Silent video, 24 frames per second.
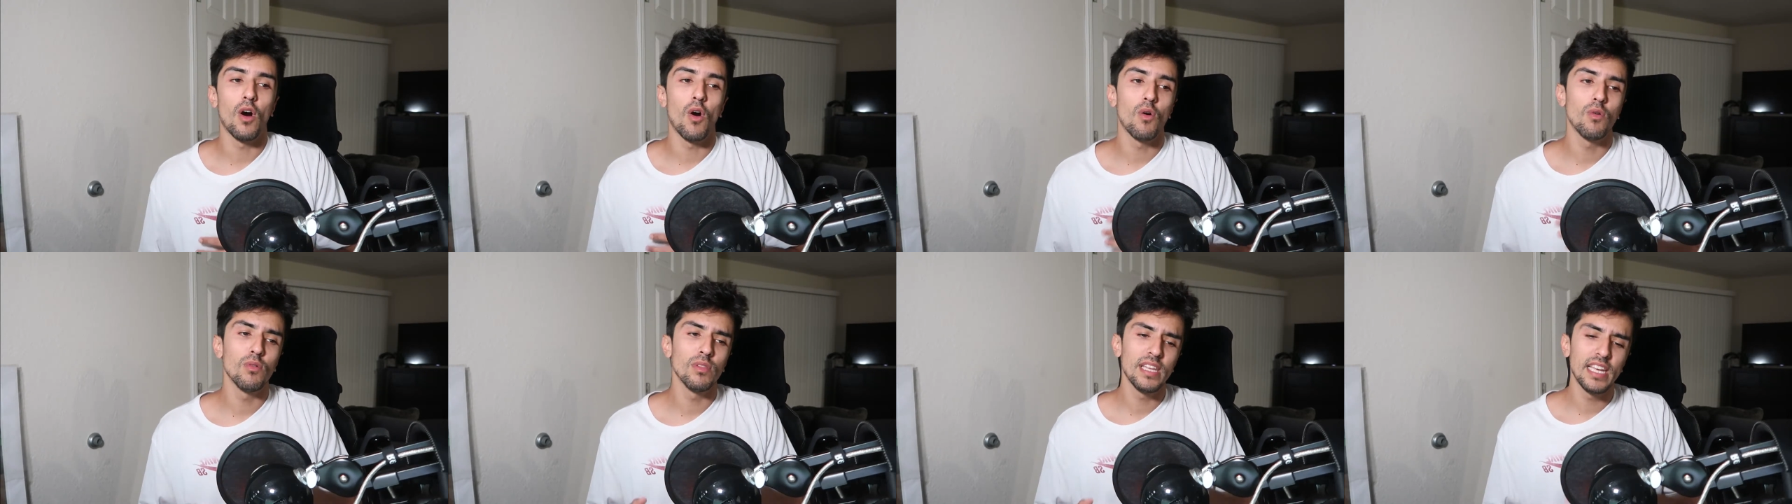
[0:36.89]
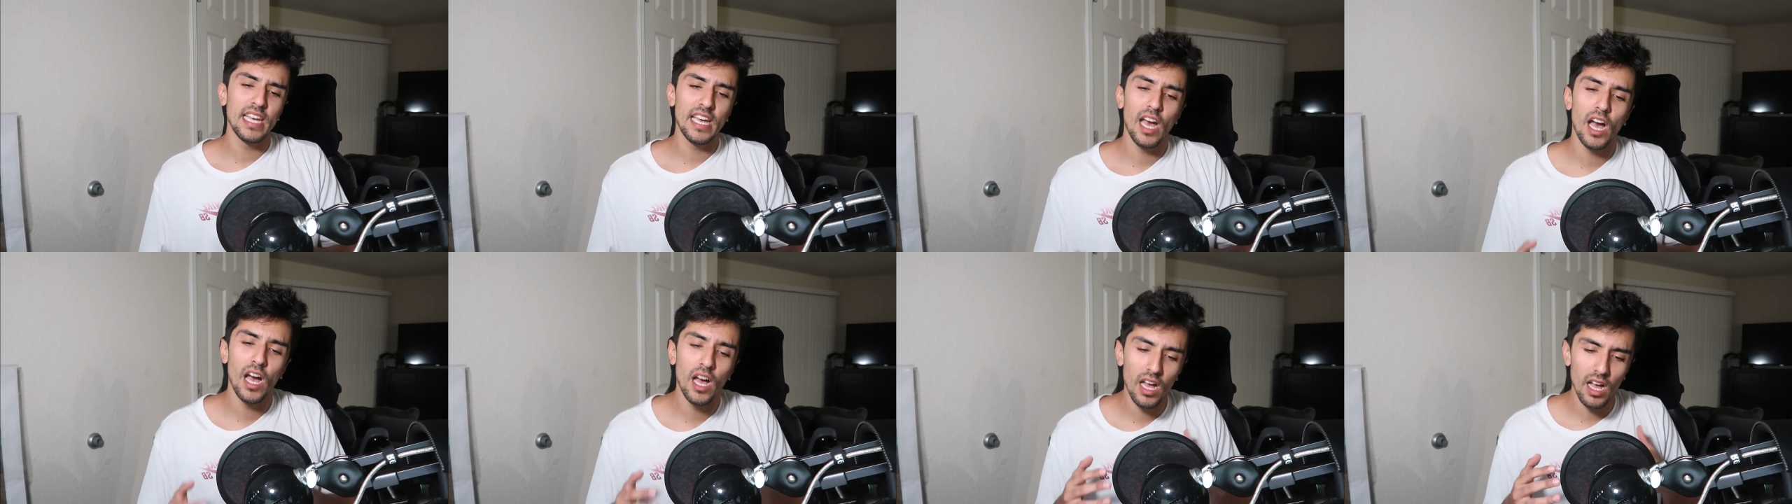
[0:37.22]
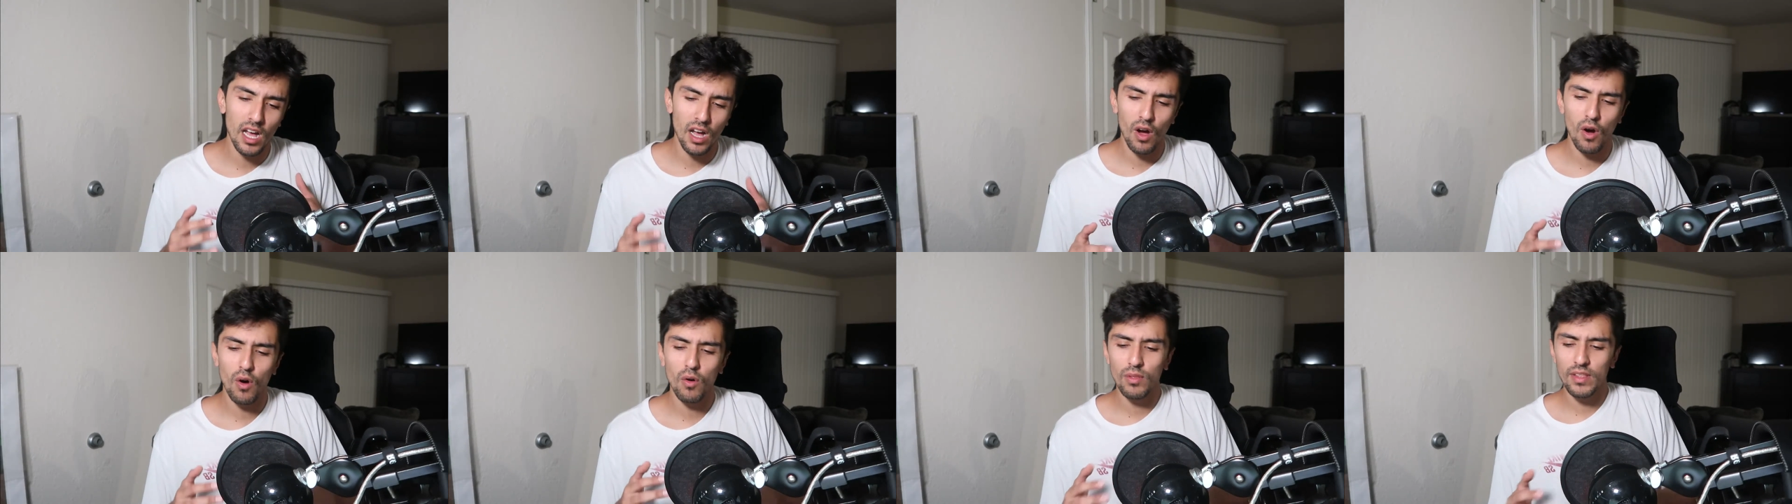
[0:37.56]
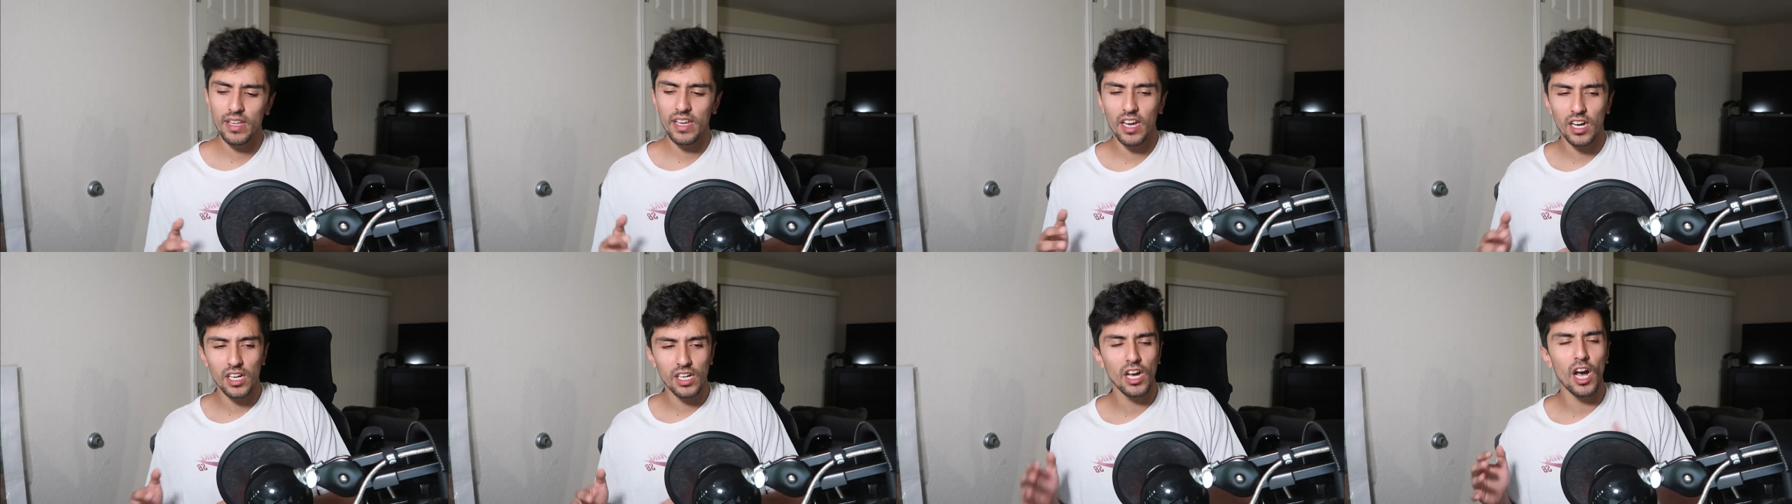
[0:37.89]
only
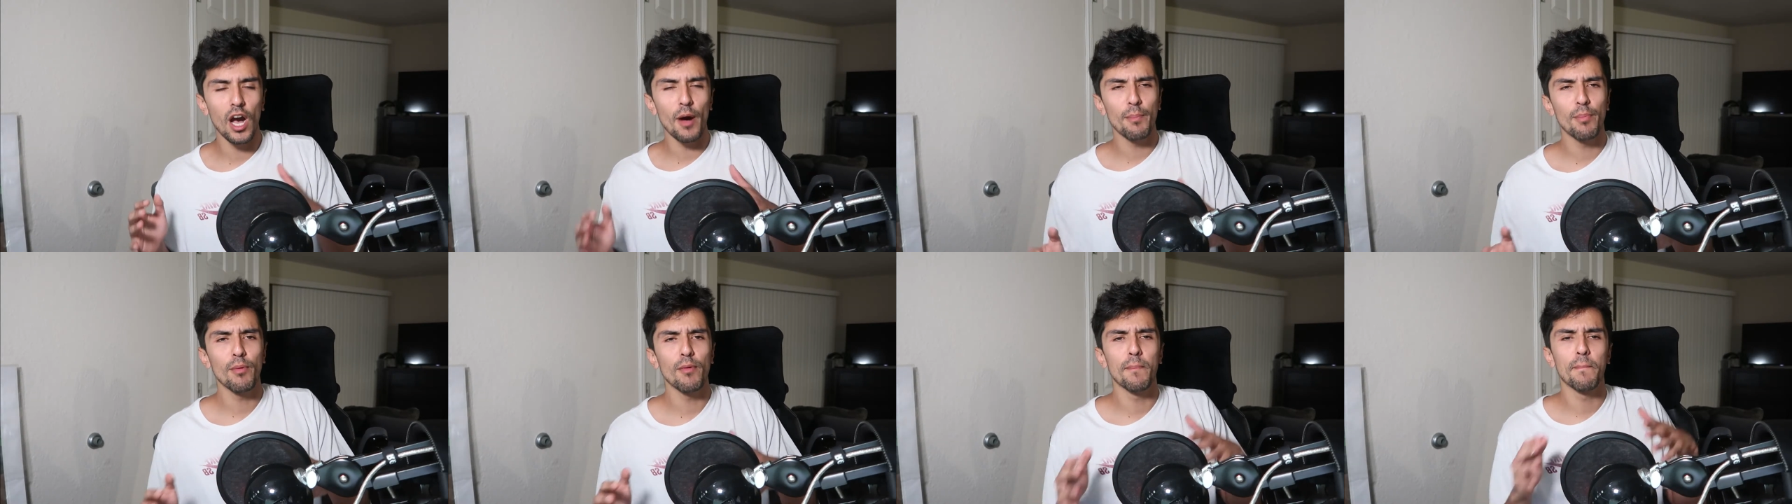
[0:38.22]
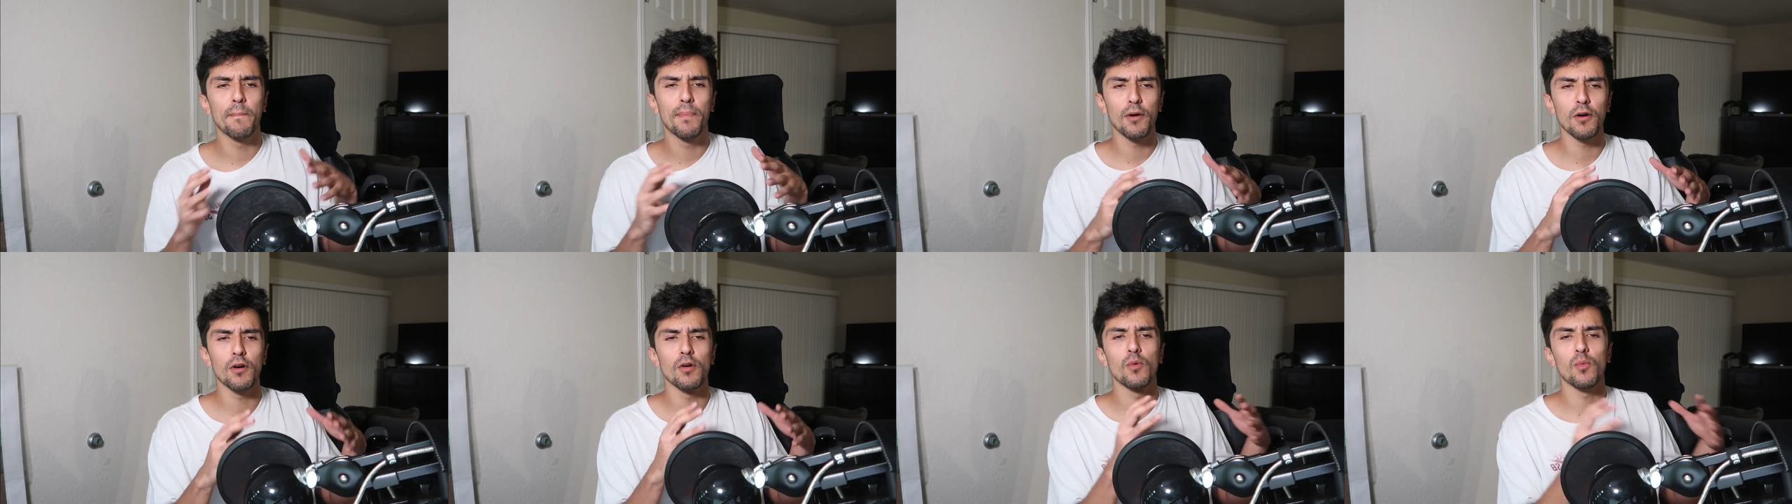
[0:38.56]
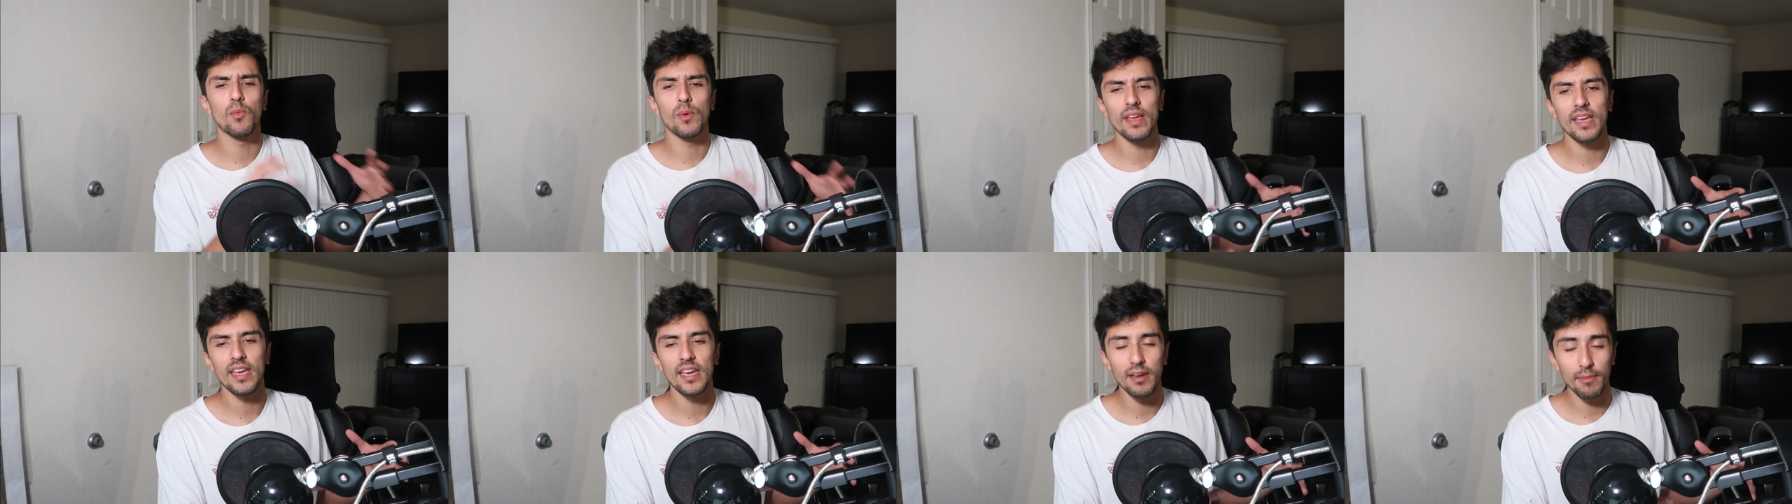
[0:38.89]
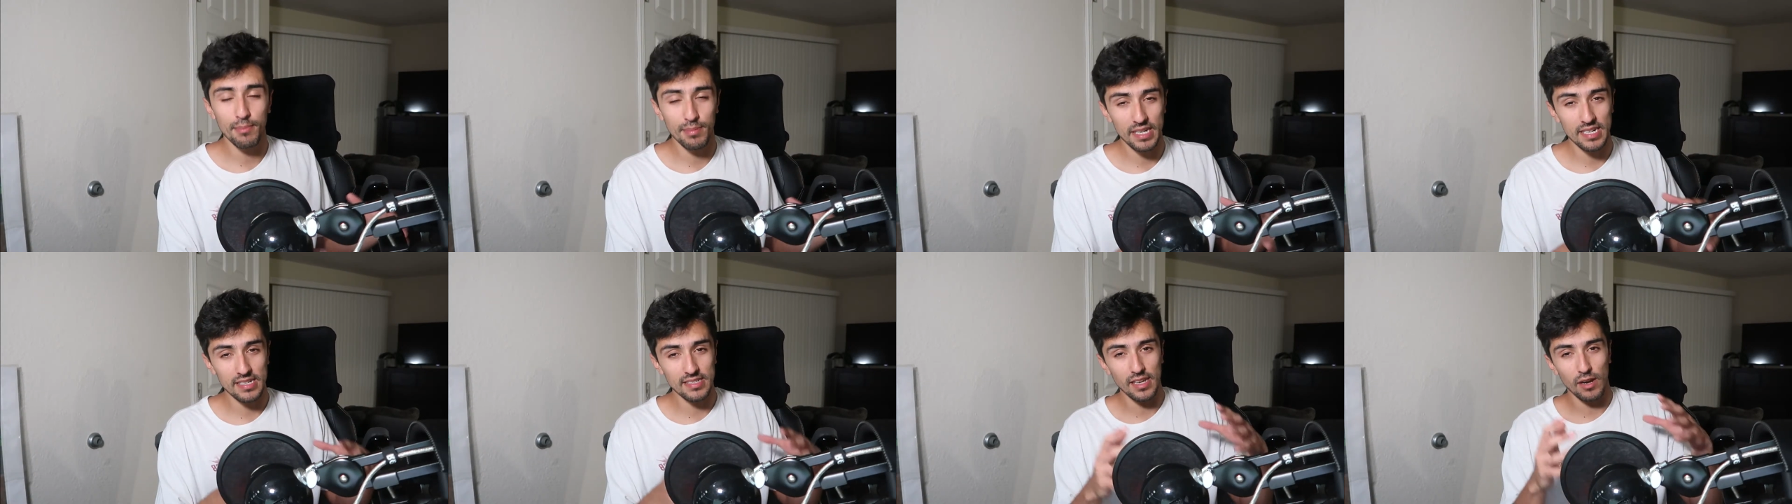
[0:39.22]
a couple per week,
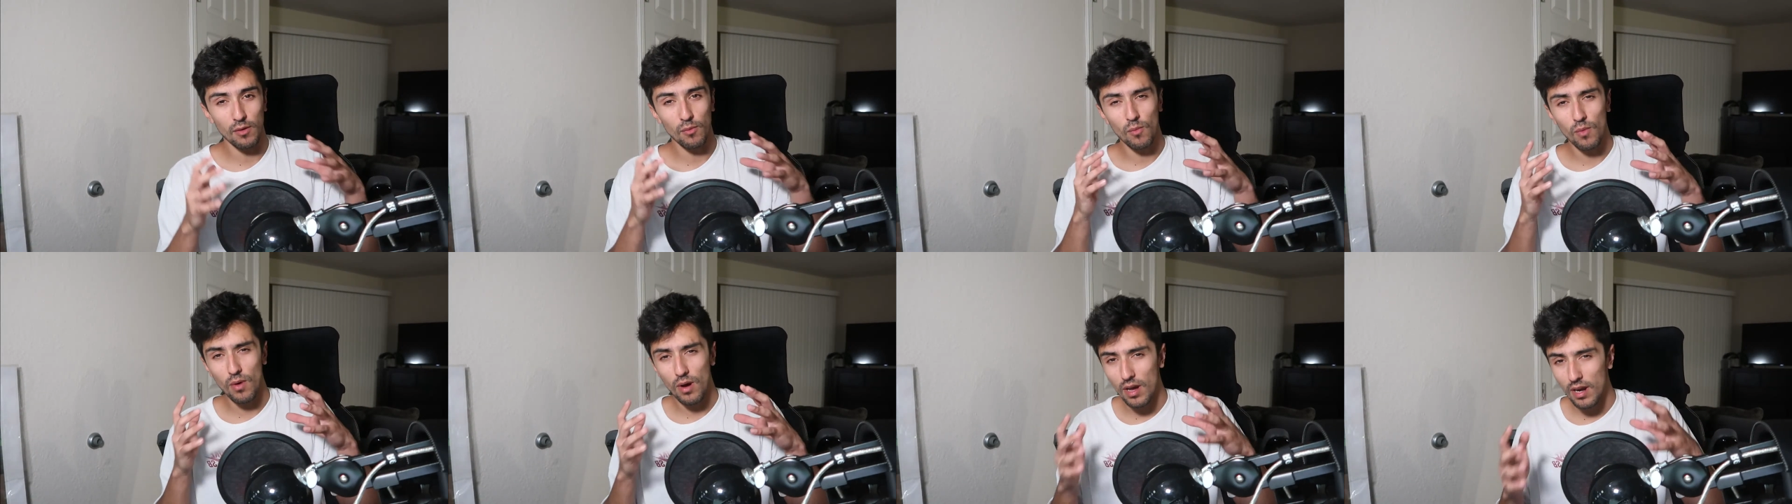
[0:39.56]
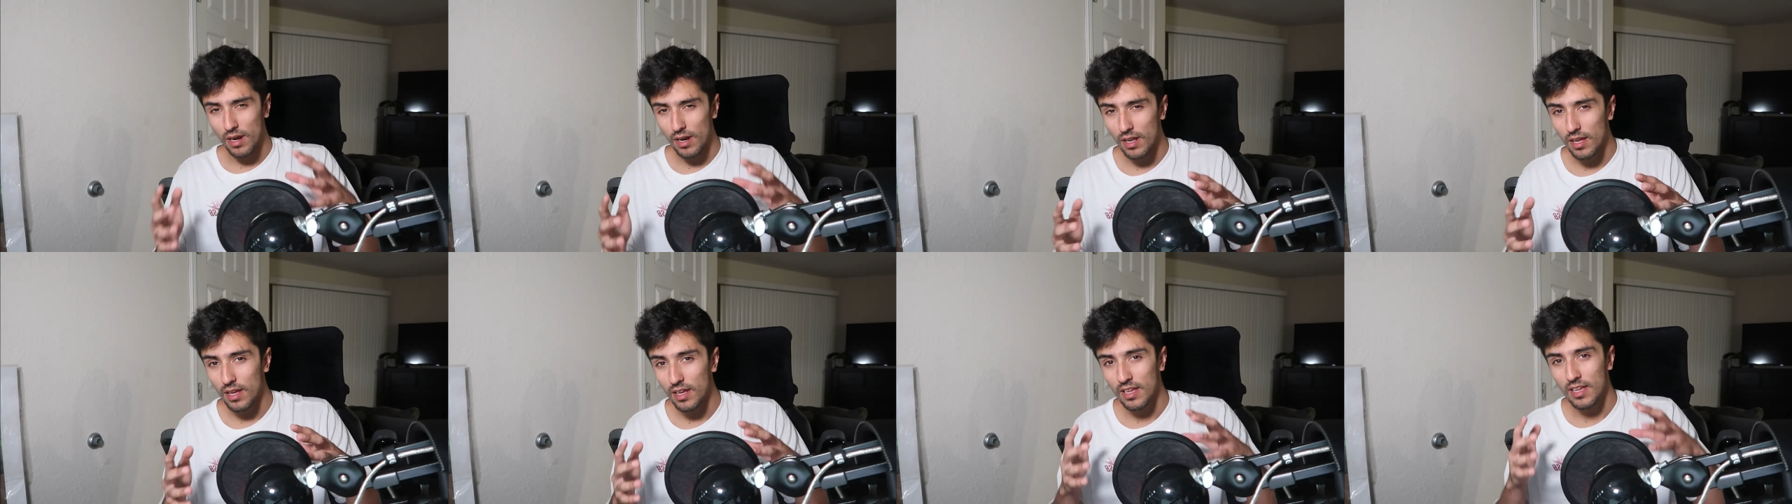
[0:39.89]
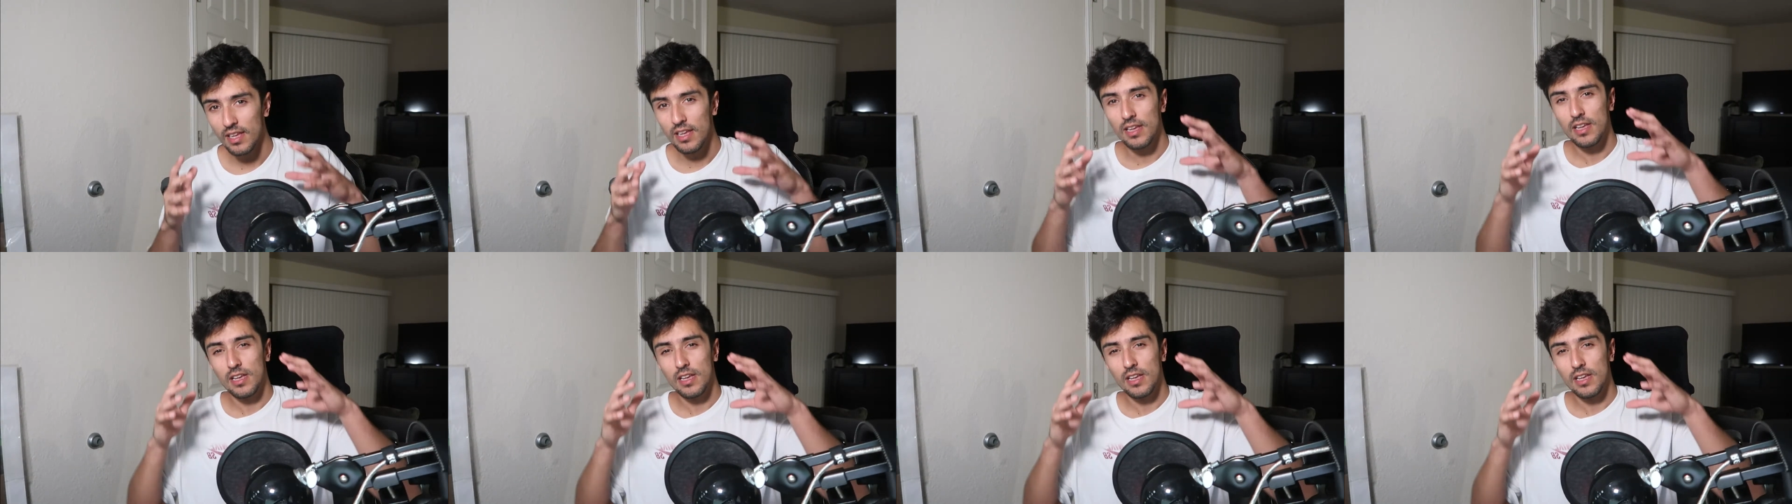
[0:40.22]
because I wanna